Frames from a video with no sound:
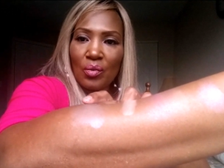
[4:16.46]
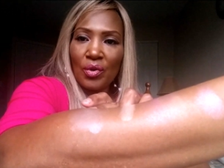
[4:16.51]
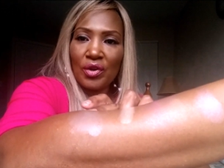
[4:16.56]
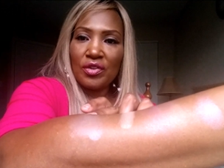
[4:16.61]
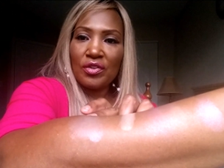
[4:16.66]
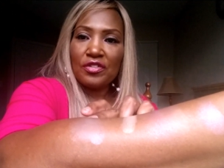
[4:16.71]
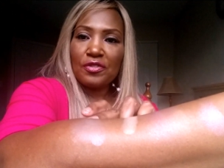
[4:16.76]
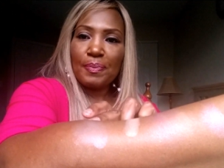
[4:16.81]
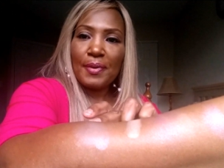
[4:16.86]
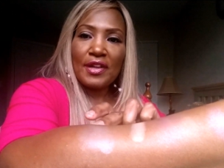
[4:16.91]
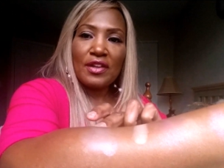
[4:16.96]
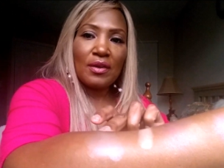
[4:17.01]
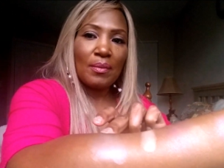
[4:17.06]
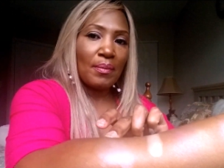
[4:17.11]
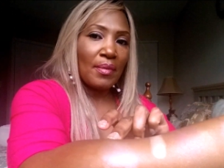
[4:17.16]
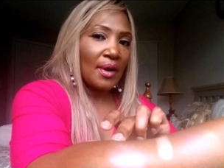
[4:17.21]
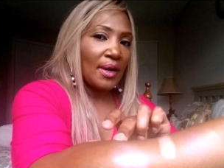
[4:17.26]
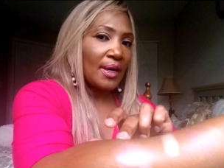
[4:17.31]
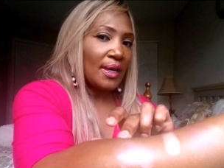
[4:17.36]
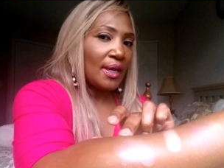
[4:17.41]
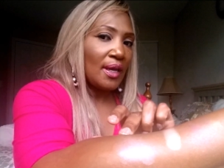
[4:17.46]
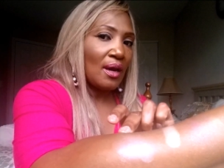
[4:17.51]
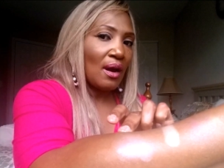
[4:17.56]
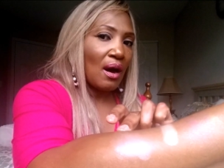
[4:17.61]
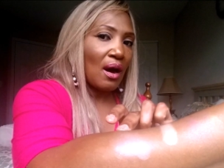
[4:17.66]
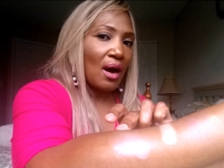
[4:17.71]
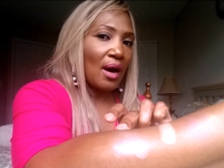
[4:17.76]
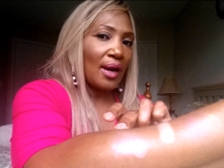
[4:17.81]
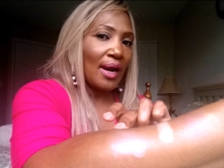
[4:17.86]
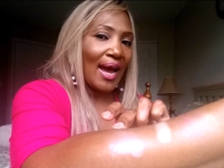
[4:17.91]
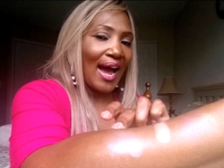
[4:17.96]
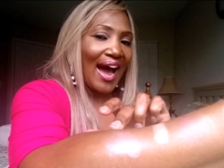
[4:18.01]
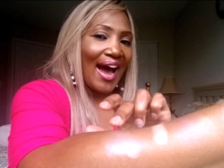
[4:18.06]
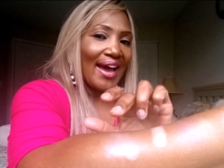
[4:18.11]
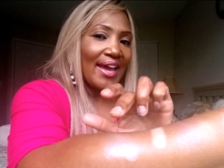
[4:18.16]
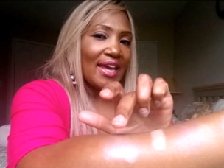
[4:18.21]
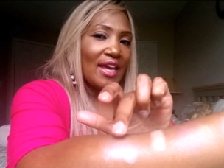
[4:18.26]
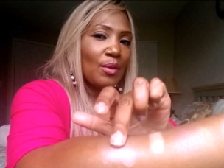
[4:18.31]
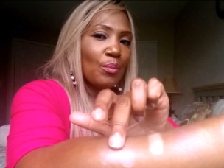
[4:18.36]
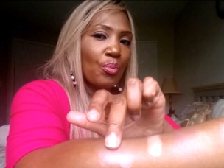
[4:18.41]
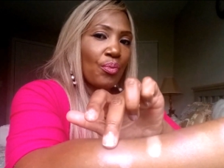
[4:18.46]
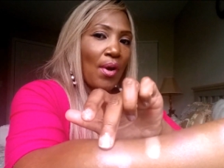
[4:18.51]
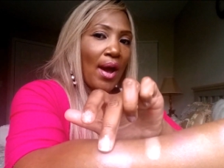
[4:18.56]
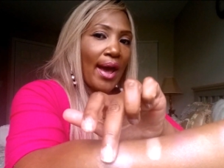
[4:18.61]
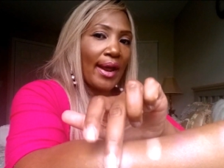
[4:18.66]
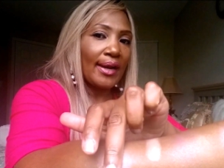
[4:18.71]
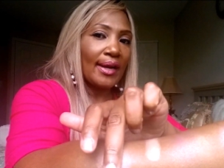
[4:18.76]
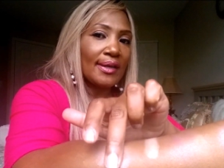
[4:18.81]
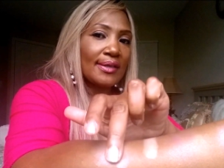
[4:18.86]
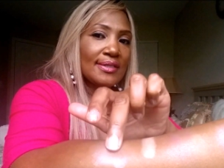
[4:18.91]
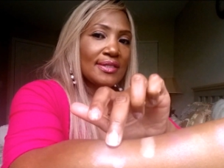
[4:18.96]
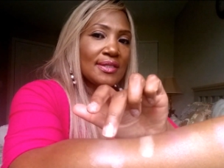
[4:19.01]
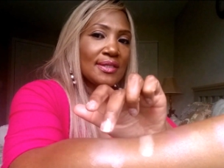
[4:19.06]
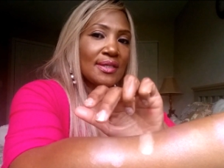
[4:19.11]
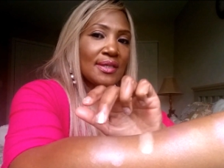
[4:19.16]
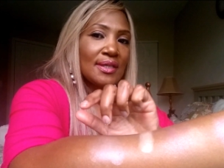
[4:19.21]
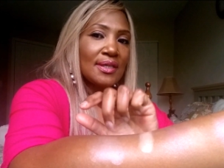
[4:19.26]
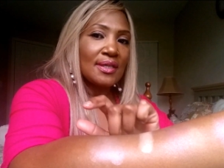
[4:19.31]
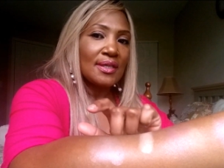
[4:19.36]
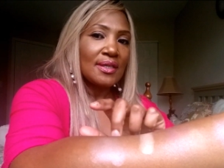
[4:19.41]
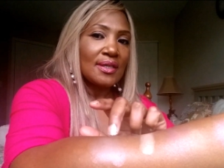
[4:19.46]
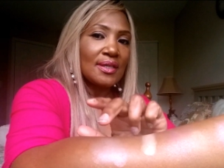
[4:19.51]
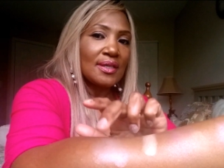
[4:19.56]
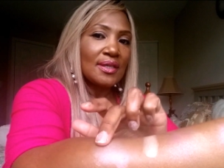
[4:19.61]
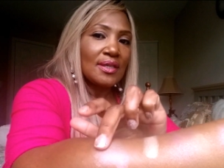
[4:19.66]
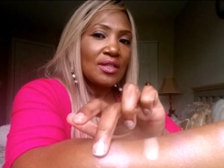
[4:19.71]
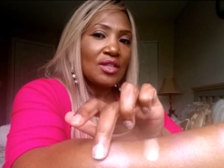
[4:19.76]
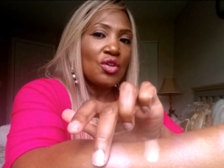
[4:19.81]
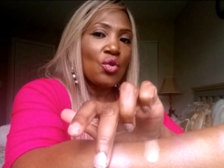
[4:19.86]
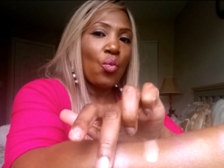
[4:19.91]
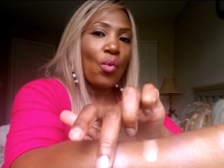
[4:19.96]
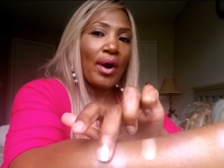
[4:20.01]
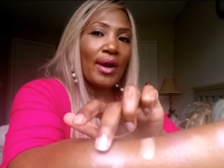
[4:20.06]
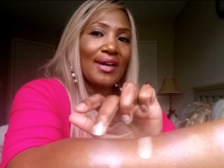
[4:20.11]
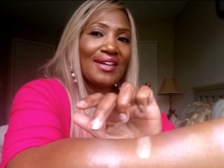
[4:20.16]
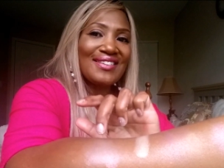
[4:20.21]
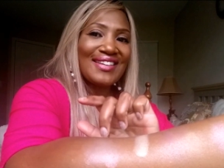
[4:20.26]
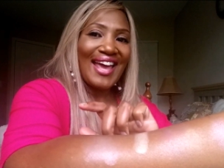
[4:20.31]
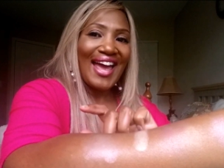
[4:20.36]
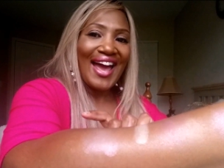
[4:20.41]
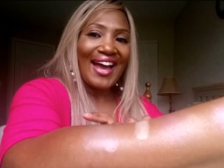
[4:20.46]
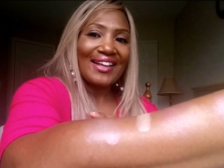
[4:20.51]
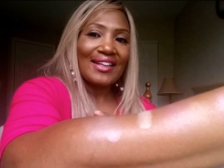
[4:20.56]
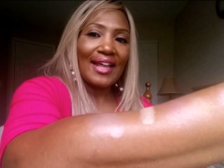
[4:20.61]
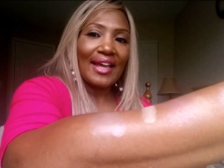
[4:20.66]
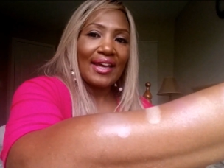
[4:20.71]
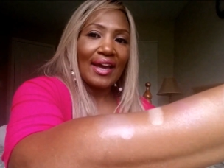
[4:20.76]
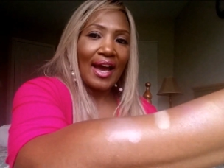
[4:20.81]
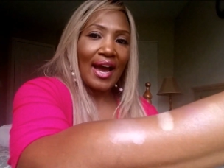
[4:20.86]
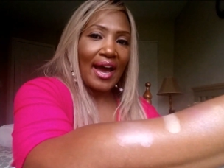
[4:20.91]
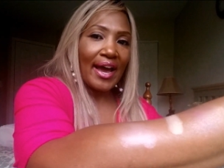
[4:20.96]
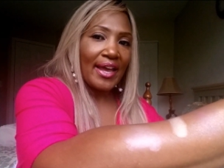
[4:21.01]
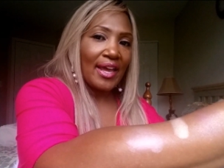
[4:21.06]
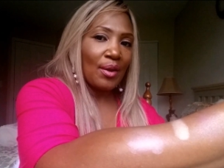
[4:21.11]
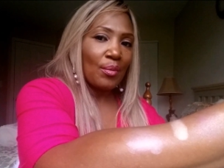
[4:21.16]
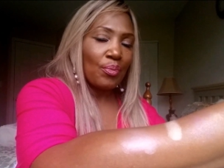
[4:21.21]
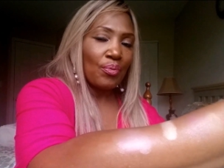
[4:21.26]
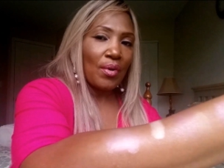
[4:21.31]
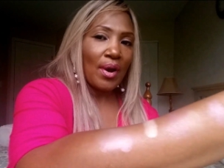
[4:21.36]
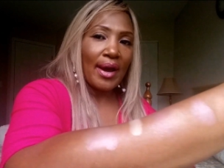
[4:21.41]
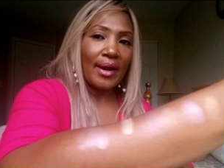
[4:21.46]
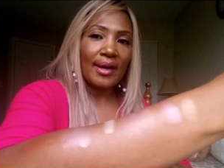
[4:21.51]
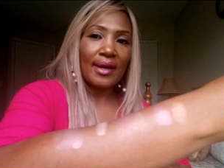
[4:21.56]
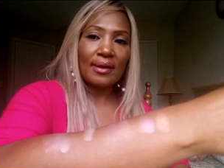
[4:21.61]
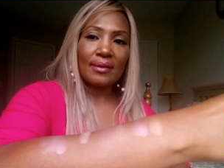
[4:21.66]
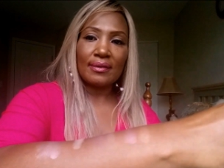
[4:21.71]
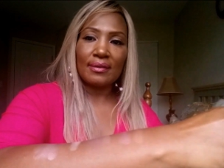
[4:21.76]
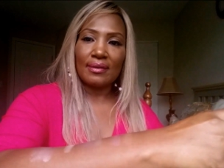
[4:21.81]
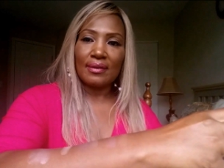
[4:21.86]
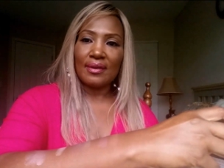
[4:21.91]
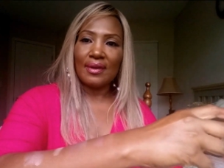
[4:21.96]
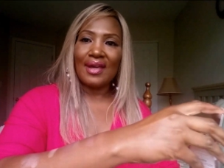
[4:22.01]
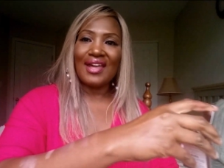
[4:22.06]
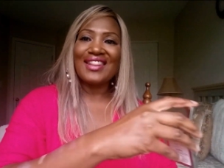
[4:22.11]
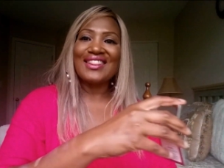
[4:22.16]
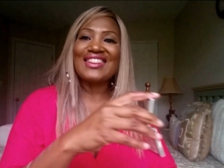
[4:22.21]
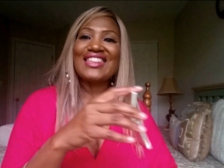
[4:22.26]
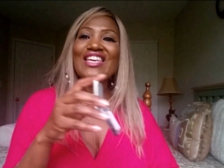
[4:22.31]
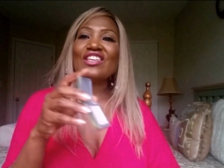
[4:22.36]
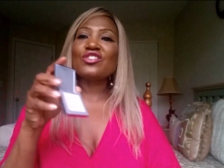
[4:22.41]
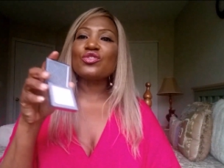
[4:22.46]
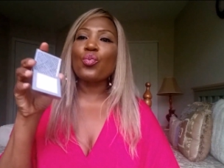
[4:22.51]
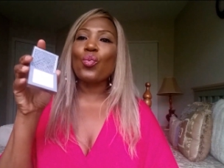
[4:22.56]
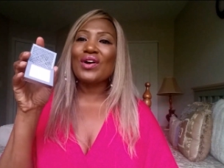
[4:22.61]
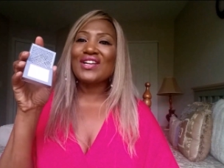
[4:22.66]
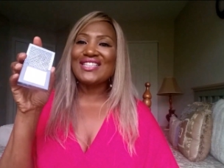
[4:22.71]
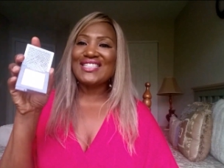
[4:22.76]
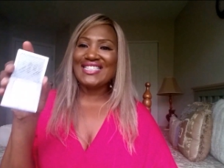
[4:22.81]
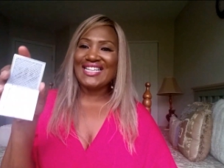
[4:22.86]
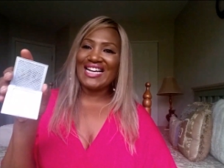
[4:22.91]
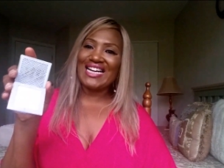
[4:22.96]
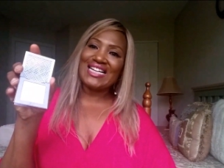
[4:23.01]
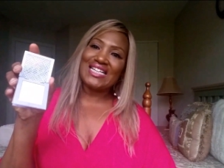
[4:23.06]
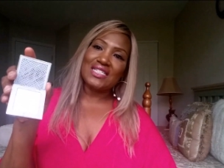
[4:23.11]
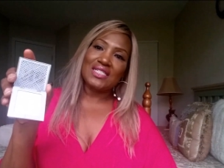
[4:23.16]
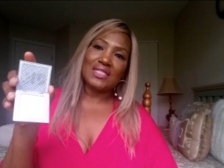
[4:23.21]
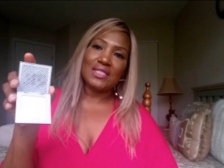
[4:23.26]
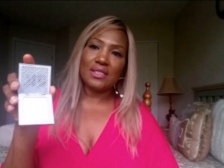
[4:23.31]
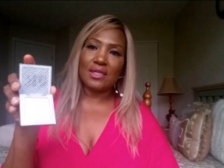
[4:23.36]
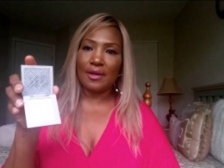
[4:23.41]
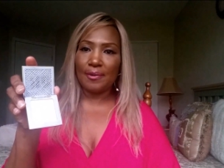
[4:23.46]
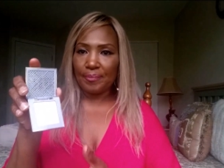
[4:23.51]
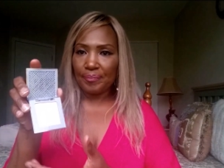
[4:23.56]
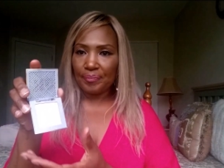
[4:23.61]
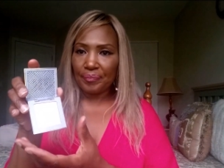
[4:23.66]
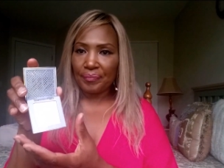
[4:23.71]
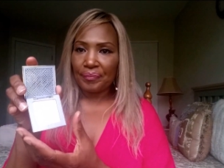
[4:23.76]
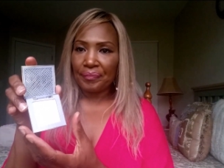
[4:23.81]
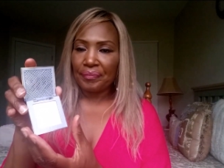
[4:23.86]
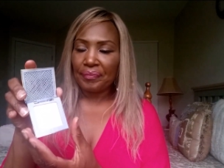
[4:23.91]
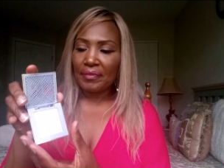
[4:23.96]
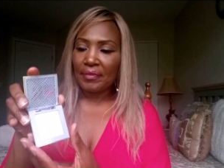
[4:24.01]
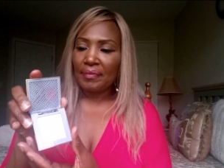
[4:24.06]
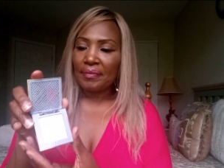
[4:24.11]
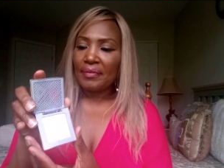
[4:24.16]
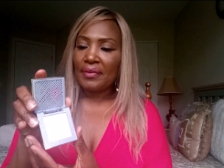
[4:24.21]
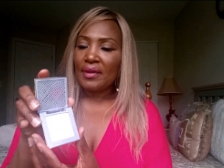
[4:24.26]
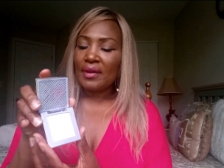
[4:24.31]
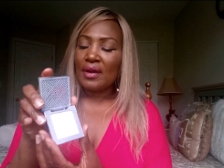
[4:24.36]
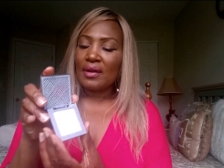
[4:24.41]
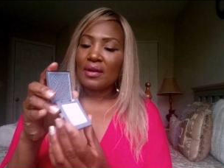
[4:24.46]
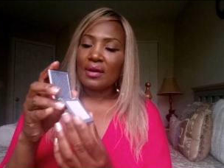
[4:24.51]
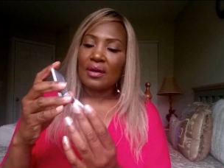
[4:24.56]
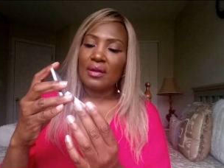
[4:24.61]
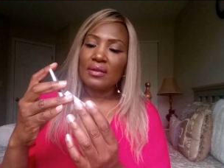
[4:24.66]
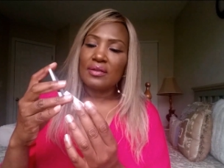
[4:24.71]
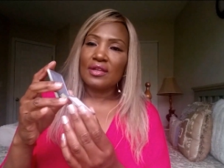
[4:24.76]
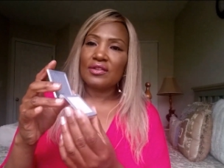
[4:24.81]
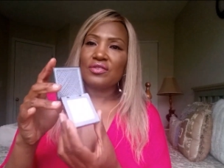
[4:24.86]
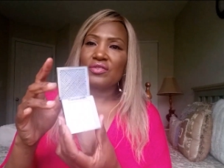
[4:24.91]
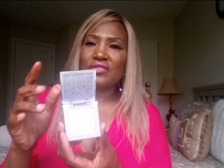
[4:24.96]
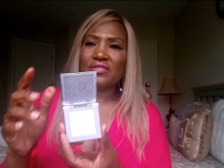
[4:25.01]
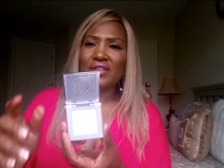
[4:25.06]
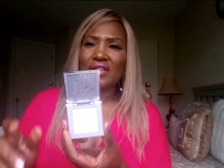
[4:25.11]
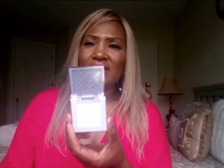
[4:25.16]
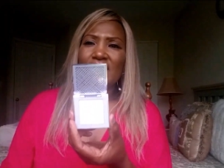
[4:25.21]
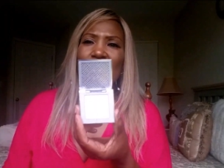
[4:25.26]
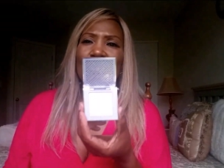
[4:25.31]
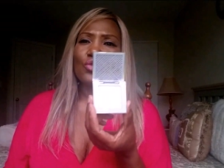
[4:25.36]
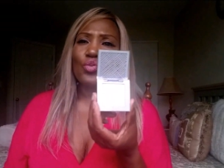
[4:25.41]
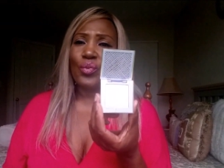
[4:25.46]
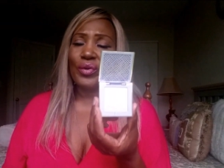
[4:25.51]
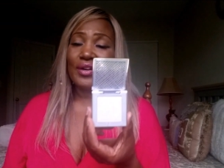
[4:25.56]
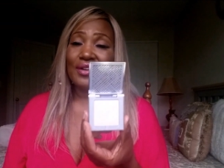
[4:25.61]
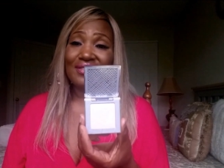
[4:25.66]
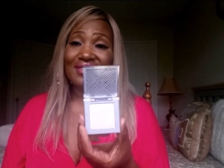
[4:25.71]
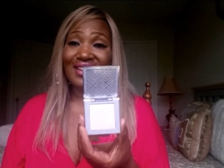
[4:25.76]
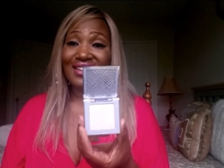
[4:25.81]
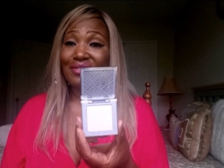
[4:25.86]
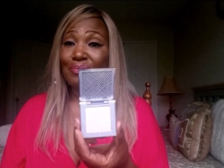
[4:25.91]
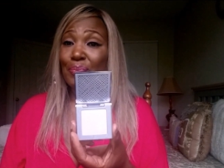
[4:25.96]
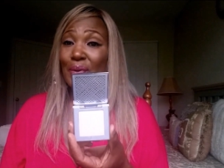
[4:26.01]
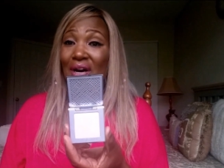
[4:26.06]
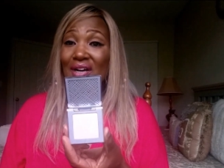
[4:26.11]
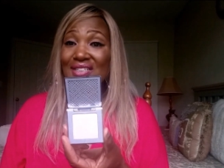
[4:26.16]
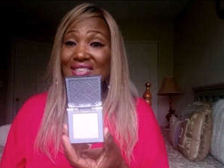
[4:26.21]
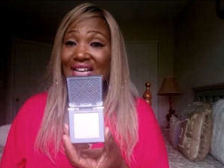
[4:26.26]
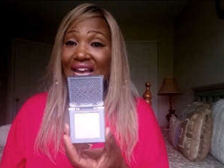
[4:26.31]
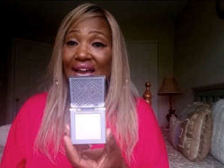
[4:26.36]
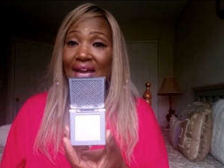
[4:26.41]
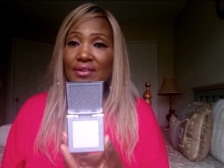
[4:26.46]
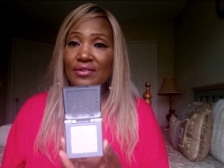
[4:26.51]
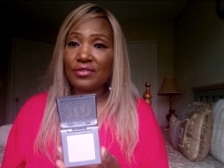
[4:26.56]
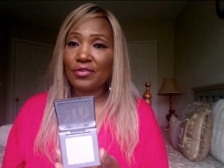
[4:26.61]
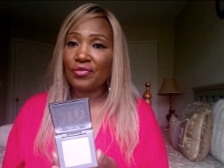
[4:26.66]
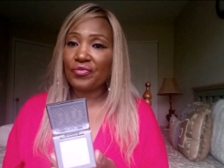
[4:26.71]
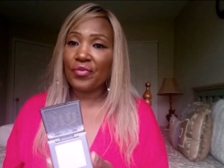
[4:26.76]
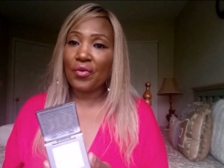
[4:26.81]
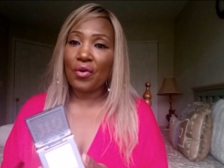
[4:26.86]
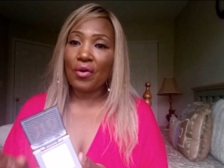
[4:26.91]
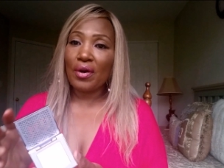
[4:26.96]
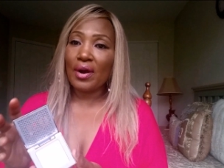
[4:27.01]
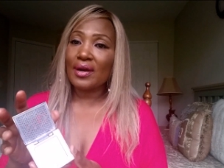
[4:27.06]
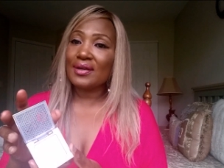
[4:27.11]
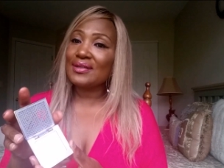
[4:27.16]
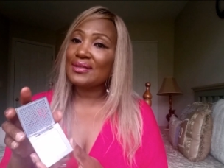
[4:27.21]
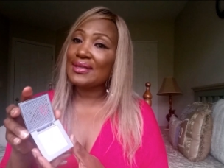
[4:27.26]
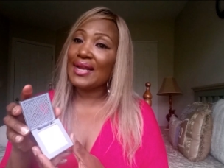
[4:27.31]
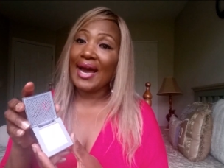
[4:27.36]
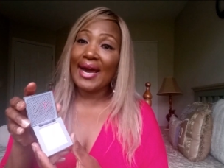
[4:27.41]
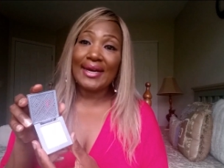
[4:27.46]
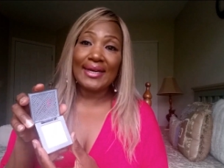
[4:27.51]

When you spend your money on a high-end product, you want it to act like a high-end product, and this one does. This is, I think, $26 at Sephora.